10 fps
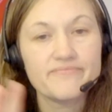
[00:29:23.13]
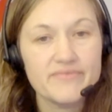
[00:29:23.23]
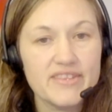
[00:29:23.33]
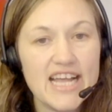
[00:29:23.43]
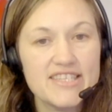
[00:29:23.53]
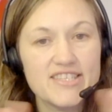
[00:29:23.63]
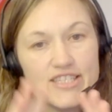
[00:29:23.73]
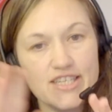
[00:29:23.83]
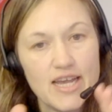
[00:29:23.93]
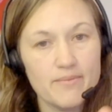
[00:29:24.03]
That's the
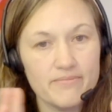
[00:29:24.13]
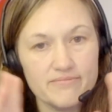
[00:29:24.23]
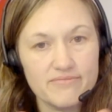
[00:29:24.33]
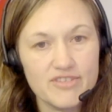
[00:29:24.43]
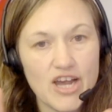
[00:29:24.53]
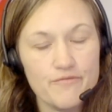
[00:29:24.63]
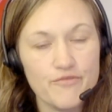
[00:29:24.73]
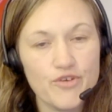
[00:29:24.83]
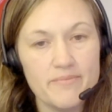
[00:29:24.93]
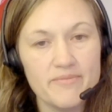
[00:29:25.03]
time frame